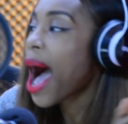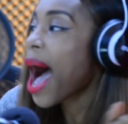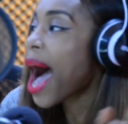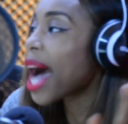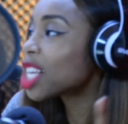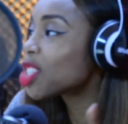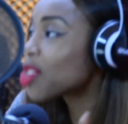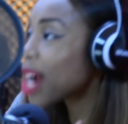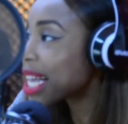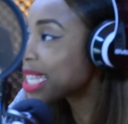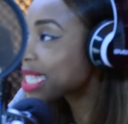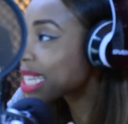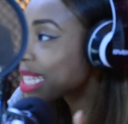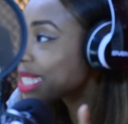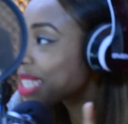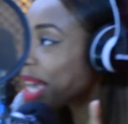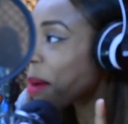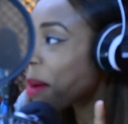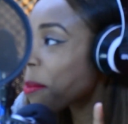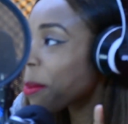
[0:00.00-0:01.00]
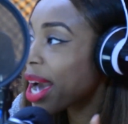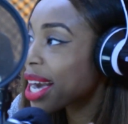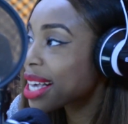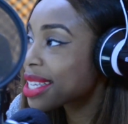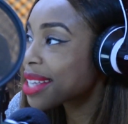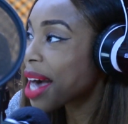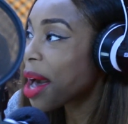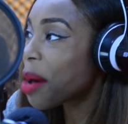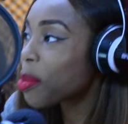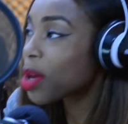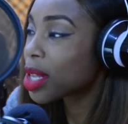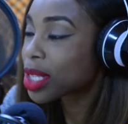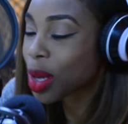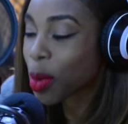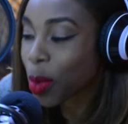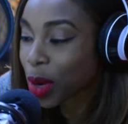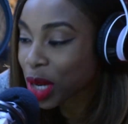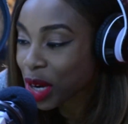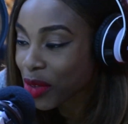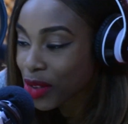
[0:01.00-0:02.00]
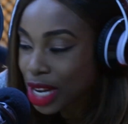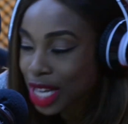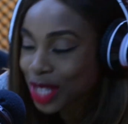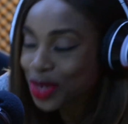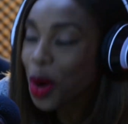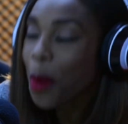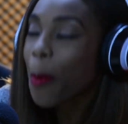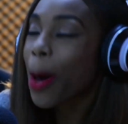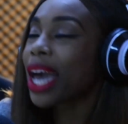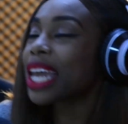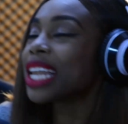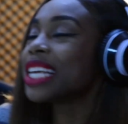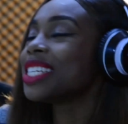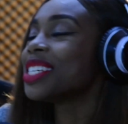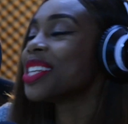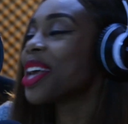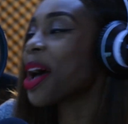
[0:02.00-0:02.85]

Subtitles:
I tried to contain my excitement, so I'm going to release all my energy